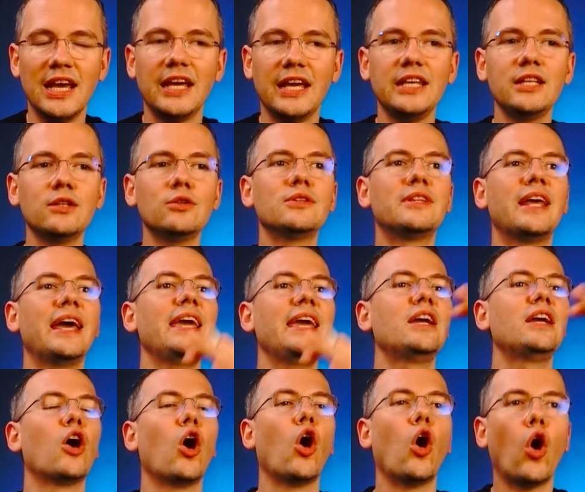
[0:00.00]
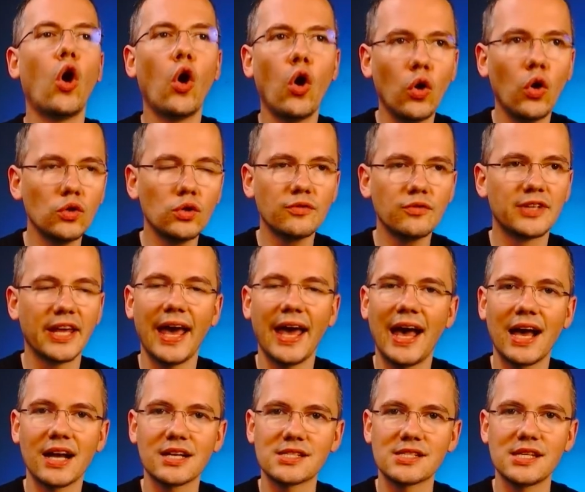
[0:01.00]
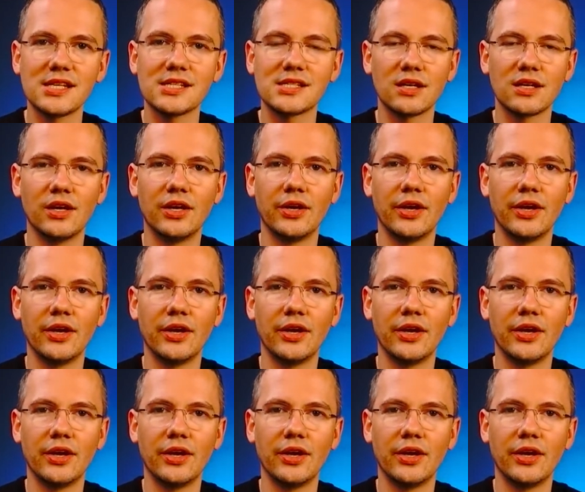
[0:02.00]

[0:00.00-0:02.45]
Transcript: it'll take all of the access